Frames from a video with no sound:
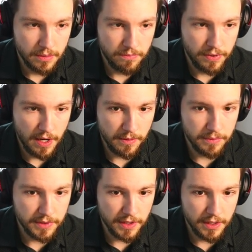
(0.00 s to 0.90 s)

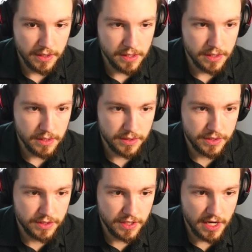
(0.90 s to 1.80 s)
probably
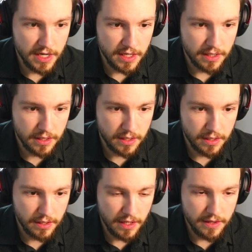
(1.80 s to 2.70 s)

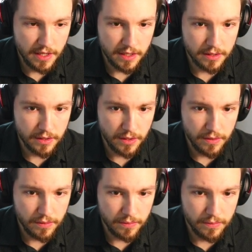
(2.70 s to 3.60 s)
take and then
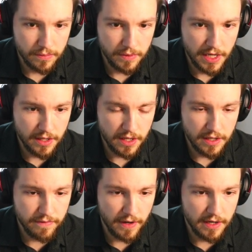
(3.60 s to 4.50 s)
go, yeah,
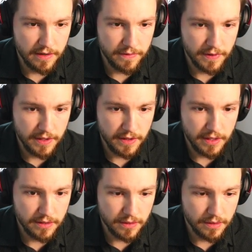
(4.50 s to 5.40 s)
95, and
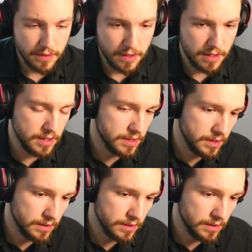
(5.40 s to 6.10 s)
then the